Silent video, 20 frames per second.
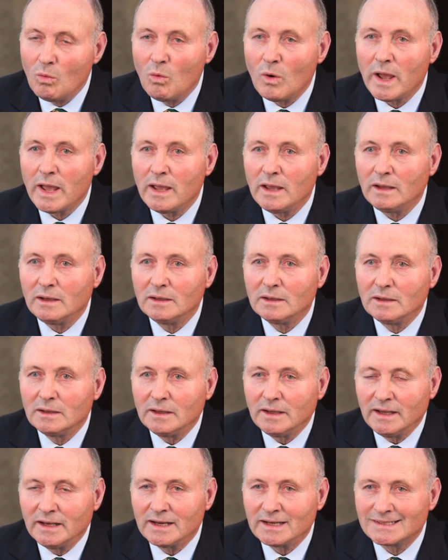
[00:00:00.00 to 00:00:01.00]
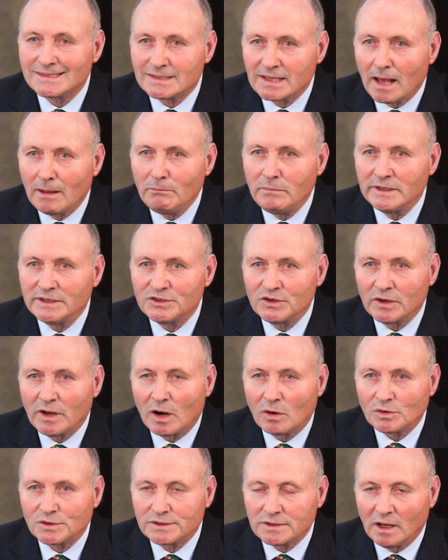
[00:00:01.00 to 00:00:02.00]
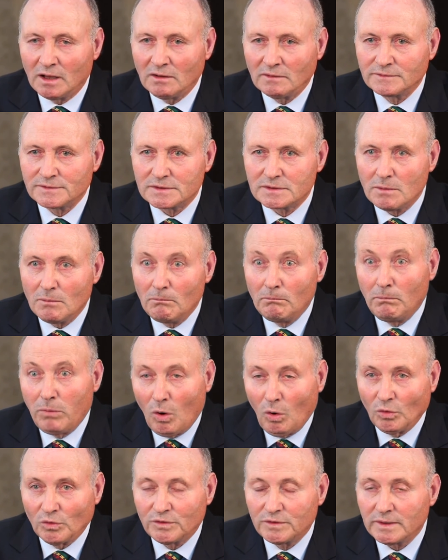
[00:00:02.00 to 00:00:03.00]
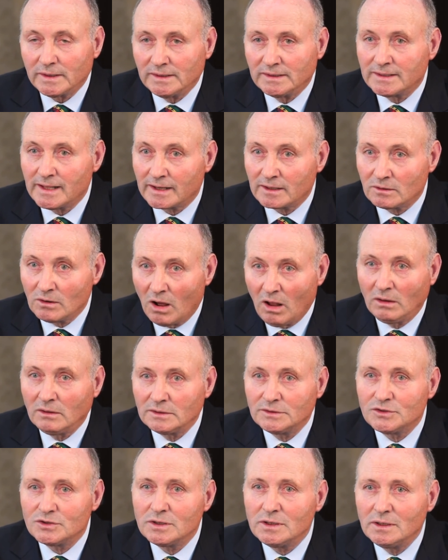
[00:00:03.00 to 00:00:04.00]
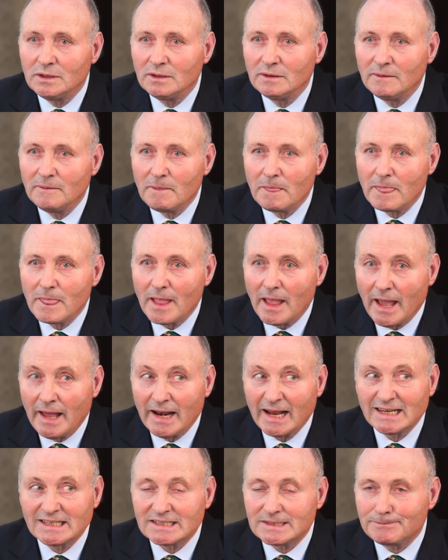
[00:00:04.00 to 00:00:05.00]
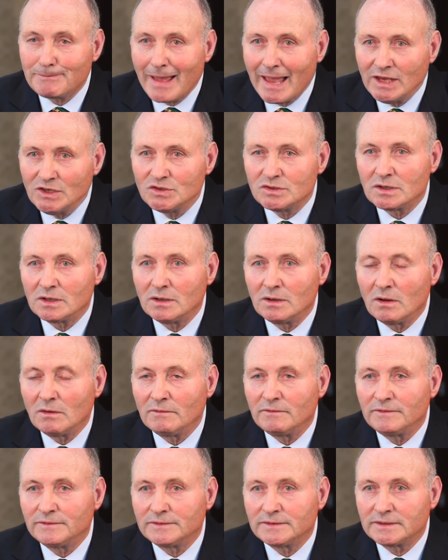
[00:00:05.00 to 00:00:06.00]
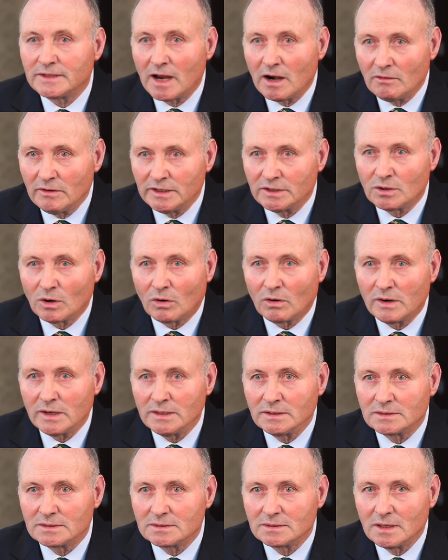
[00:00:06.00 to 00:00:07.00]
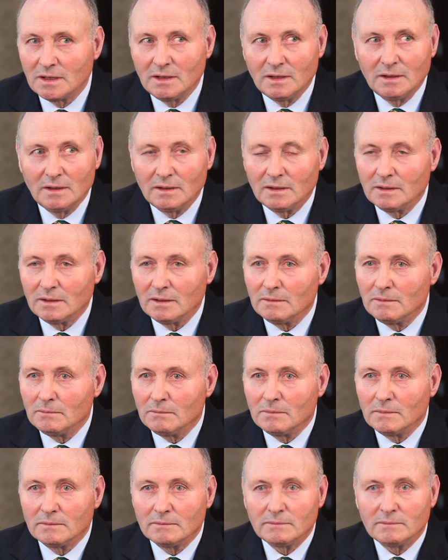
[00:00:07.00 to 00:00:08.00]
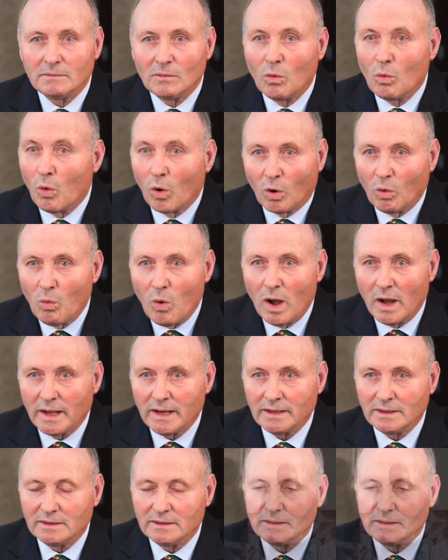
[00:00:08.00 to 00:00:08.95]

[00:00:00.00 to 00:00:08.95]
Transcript: way in establishing ourselves both in technology and expansion of territories worldwide.